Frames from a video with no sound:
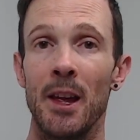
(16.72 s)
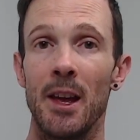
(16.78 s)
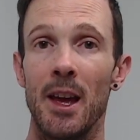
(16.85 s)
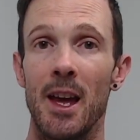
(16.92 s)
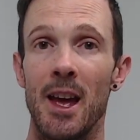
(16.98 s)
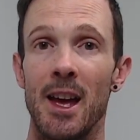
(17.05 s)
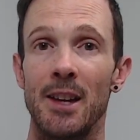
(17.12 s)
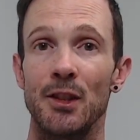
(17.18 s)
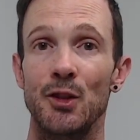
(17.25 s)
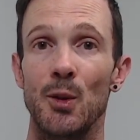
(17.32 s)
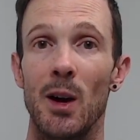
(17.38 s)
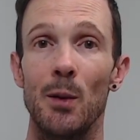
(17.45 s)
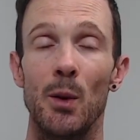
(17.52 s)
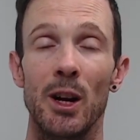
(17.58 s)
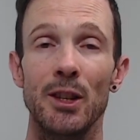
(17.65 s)
And so I
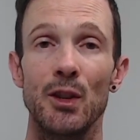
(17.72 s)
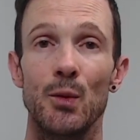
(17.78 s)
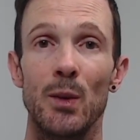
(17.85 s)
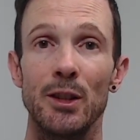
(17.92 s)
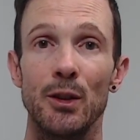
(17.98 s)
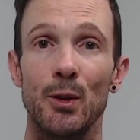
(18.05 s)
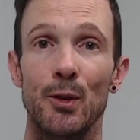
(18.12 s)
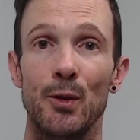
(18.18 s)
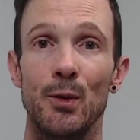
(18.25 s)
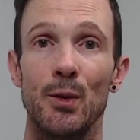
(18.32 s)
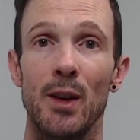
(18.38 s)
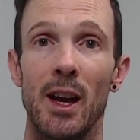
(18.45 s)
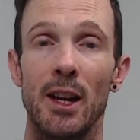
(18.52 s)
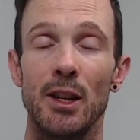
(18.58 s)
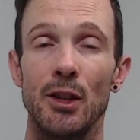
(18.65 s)
wanted to run you through
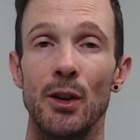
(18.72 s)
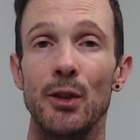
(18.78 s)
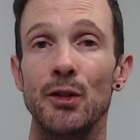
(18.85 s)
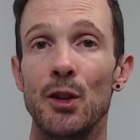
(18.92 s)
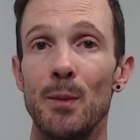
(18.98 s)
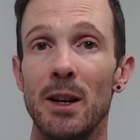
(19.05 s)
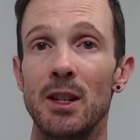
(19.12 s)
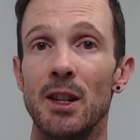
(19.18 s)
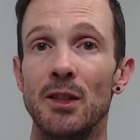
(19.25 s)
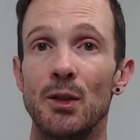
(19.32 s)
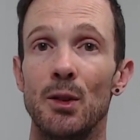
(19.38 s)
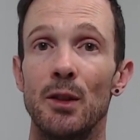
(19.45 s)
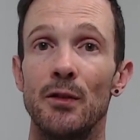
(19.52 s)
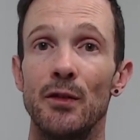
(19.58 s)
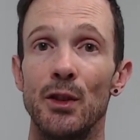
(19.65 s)
that, not so much as a
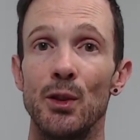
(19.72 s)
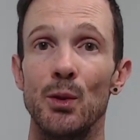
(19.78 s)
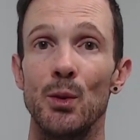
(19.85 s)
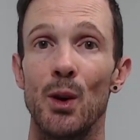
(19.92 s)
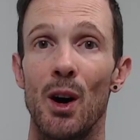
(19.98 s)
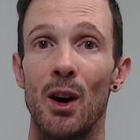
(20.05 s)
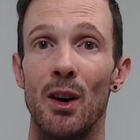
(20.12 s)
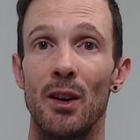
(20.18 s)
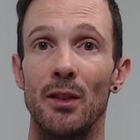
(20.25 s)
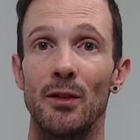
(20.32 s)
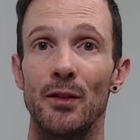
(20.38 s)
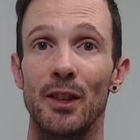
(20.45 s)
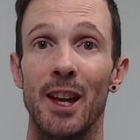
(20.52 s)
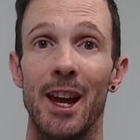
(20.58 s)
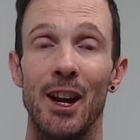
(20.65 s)
review of
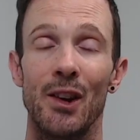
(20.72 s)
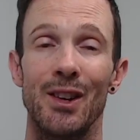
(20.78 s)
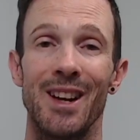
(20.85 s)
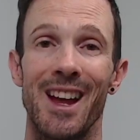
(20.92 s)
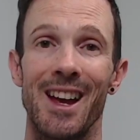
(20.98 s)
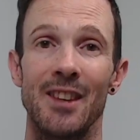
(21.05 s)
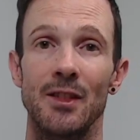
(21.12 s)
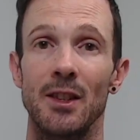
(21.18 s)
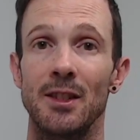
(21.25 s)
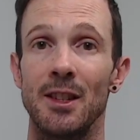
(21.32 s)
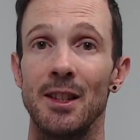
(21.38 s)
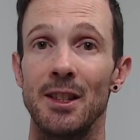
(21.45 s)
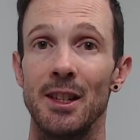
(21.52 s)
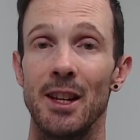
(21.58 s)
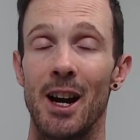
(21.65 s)
Cairn as a
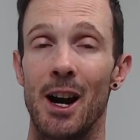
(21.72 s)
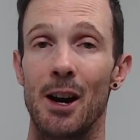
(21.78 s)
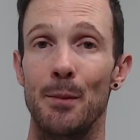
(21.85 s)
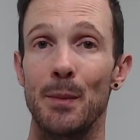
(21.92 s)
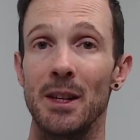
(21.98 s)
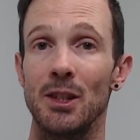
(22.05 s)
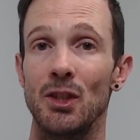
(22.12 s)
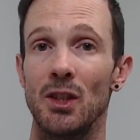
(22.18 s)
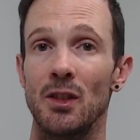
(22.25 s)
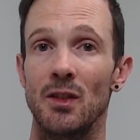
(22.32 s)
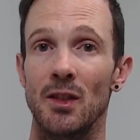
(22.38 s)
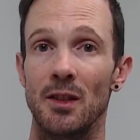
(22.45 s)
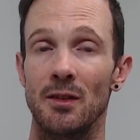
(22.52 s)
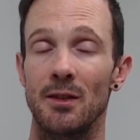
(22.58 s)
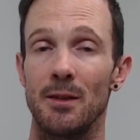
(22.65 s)
TTRPG
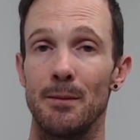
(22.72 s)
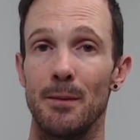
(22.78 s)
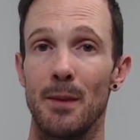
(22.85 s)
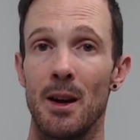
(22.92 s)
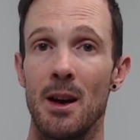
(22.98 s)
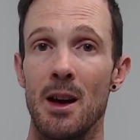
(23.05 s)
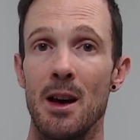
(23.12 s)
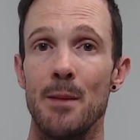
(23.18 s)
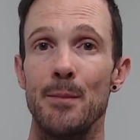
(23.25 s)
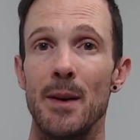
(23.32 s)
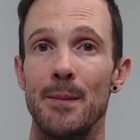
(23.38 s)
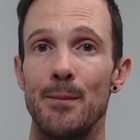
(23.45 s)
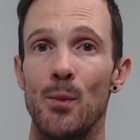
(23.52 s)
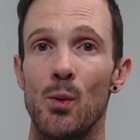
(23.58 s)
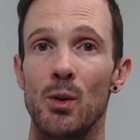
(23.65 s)
system,
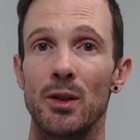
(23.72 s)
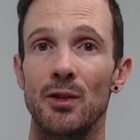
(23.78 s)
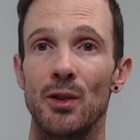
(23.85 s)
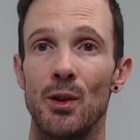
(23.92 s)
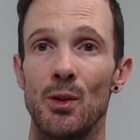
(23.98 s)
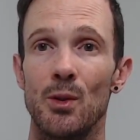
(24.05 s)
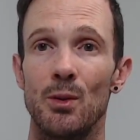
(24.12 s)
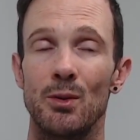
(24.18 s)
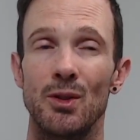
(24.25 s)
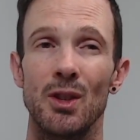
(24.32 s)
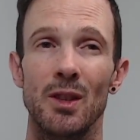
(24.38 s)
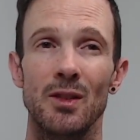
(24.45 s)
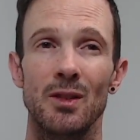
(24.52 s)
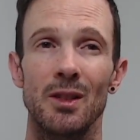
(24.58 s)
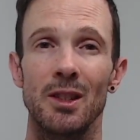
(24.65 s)
but more so
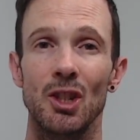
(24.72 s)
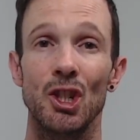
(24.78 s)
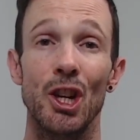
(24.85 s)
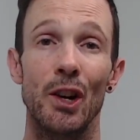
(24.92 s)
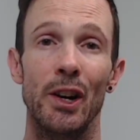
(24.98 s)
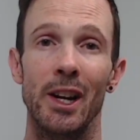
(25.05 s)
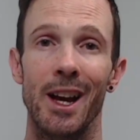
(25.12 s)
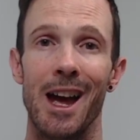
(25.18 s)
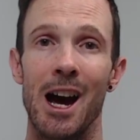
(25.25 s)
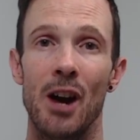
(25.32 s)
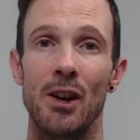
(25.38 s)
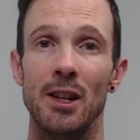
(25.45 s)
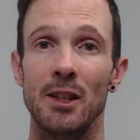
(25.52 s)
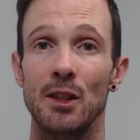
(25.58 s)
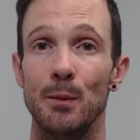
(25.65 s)
just sharing our
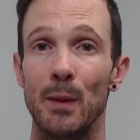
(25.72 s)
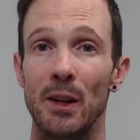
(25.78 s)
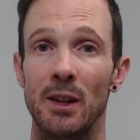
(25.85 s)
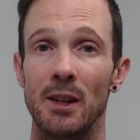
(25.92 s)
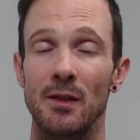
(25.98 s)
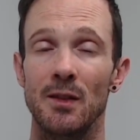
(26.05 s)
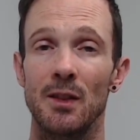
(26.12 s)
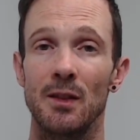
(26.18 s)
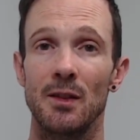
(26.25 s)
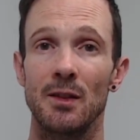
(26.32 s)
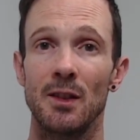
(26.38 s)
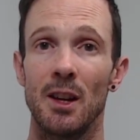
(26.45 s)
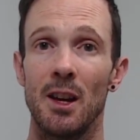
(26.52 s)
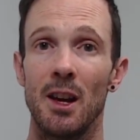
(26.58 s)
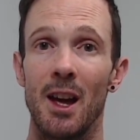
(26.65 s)
experiences
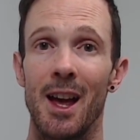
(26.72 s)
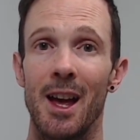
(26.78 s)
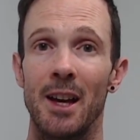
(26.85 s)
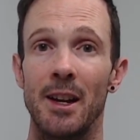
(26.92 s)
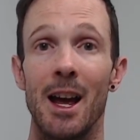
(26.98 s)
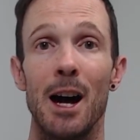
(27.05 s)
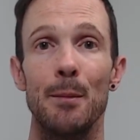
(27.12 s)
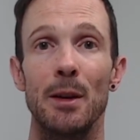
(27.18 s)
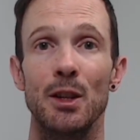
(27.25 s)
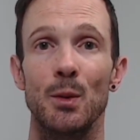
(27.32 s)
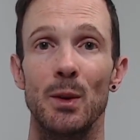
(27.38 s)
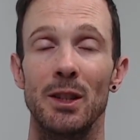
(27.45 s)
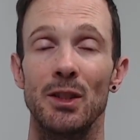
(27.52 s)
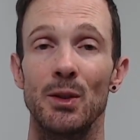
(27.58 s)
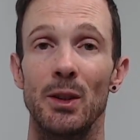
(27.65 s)
and how much we
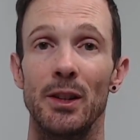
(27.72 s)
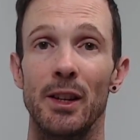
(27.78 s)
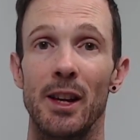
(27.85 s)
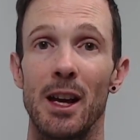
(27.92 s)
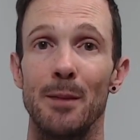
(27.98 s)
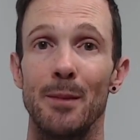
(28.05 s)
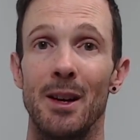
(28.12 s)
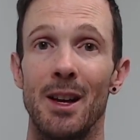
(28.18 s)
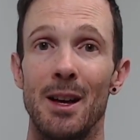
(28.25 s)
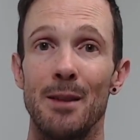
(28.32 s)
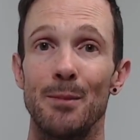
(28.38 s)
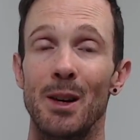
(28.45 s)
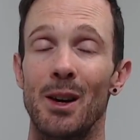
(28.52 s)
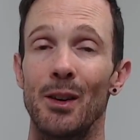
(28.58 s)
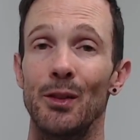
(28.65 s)
enjoyed the game.
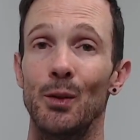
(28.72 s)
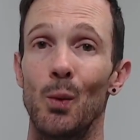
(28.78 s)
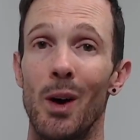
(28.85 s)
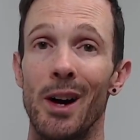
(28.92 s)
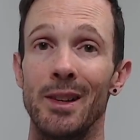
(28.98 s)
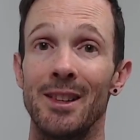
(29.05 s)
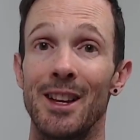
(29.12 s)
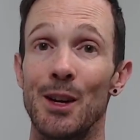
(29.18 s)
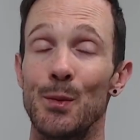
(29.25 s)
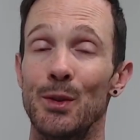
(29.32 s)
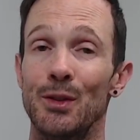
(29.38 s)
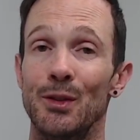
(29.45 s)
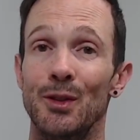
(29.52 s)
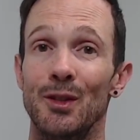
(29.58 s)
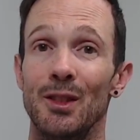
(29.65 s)
Because one, it
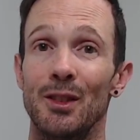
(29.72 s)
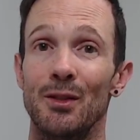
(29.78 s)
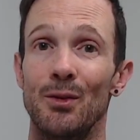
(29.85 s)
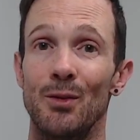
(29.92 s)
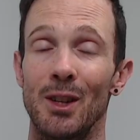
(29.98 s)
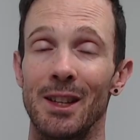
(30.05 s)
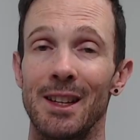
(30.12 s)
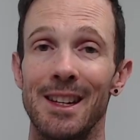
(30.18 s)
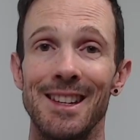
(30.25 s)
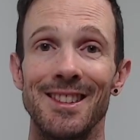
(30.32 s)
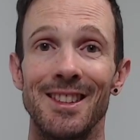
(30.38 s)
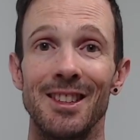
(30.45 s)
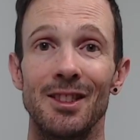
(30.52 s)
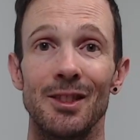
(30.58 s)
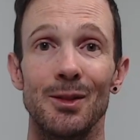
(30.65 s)
was really
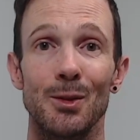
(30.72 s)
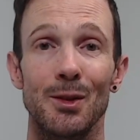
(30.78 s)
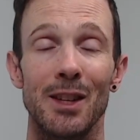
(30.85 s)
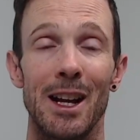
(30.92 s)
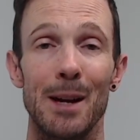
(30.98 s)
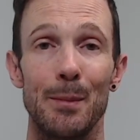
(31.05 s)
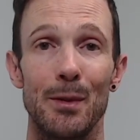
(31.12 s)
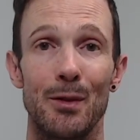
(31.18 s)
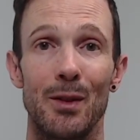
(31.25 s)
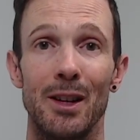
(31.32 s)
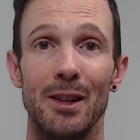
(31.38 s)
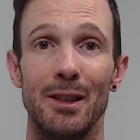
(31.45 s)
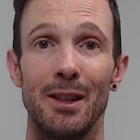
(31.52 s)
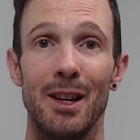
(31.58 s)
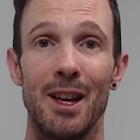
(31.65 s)
easy to set up and
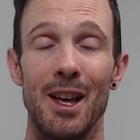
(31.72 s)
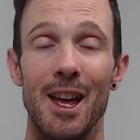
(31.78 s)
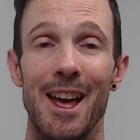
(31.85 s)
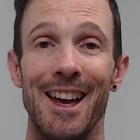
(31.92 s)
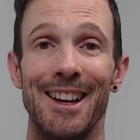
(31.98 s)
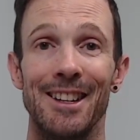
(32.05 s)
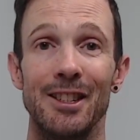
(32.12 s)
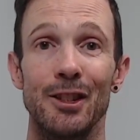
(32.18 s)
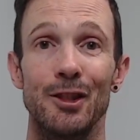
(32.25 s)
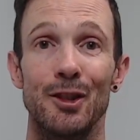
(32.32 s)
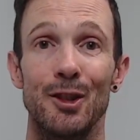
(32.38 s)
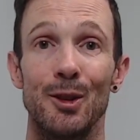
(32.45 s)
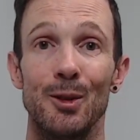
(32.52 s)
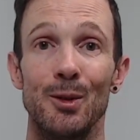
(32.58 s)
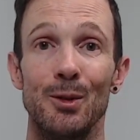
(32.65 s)
run, and
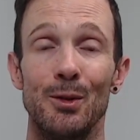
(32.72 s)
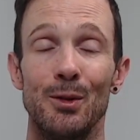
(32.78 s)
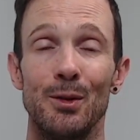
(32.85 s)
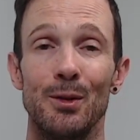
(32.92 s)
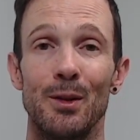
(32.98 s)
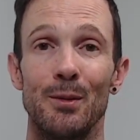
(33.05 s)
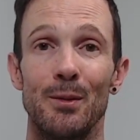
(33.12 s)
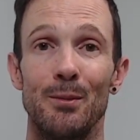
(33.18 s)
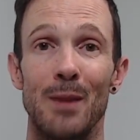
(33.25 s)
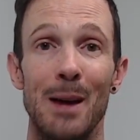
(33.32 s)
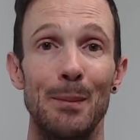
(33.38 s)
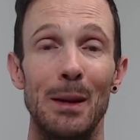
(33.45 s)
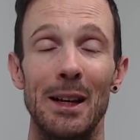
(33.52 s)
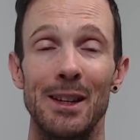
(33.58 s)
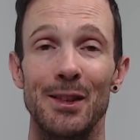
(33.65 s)
two, my
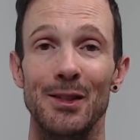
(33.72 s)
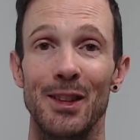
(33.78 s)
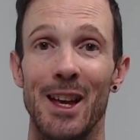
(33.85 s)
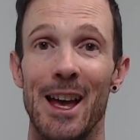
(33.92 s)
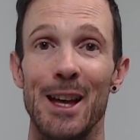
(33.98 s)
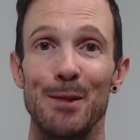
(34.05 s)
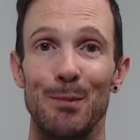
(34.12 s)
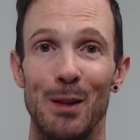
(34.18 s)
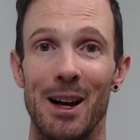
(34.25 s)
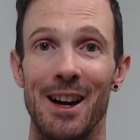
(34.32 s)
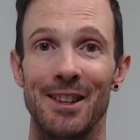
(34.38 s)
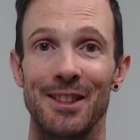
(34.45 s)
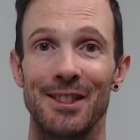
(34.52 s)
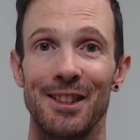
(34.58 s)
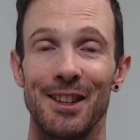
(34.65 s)
players had a
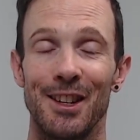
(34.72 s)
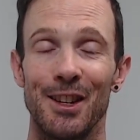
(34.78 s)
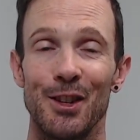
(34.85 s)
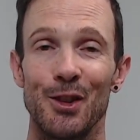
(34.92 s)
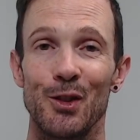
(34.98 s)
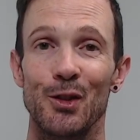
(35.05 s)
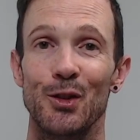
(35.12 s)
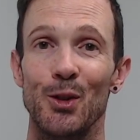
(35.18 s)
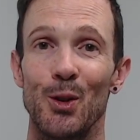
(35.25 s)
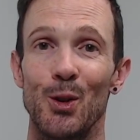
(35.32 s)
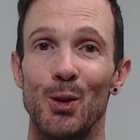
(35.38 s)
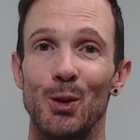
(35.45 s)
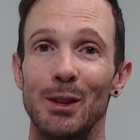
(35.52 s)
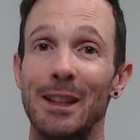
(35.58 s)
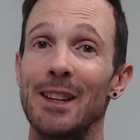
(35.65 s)
blast.
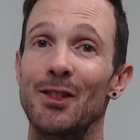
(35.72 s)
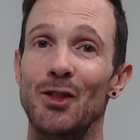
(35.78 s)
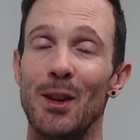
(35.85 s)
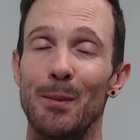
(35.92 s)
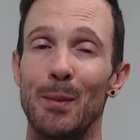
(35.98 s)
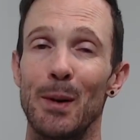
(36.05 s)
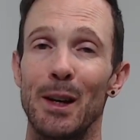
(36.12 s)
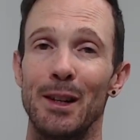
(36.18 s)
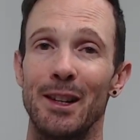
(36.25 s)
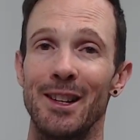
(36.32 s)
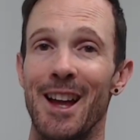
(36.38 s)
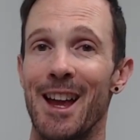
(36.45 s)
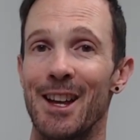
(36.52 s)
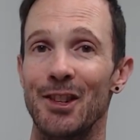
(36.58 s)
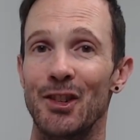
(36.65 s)
So let's jump in
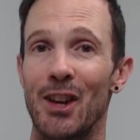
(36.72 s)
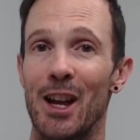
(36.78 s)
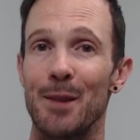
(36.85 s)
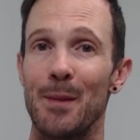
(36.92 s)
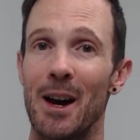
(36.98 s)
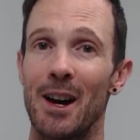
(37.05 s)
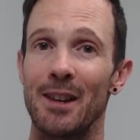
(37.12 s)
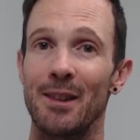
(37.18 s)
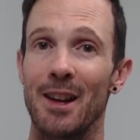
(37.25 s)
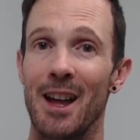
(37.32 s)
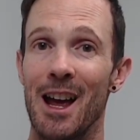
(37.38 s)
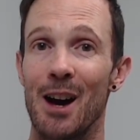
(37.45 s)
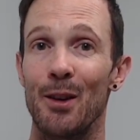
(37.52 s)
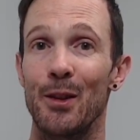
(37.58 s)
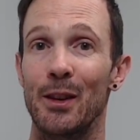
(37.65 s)
and chat about
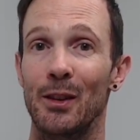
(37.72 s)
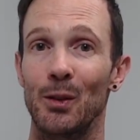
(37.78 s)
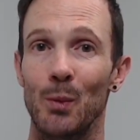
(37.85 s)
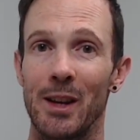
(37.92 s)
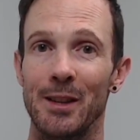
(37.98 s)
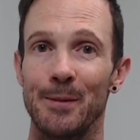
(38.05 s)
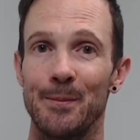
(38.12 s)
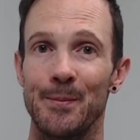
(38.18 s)
how things went.